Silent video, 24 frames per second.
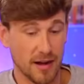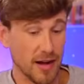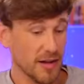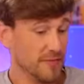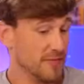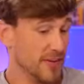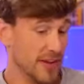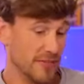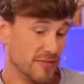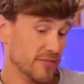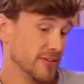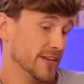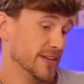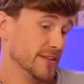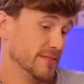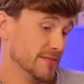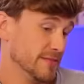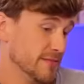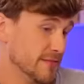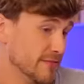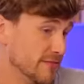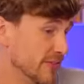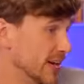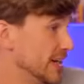I've never
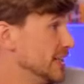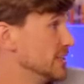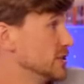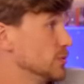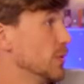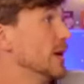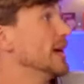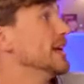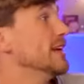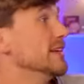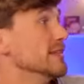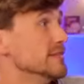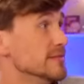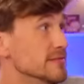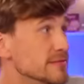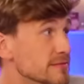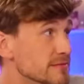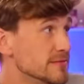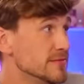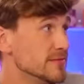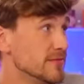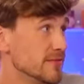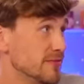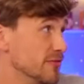eaten Venezuelan
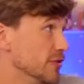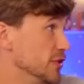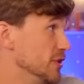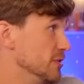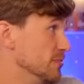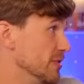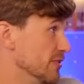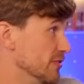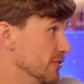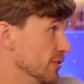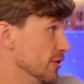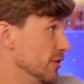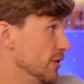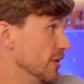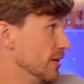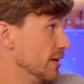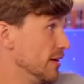food before.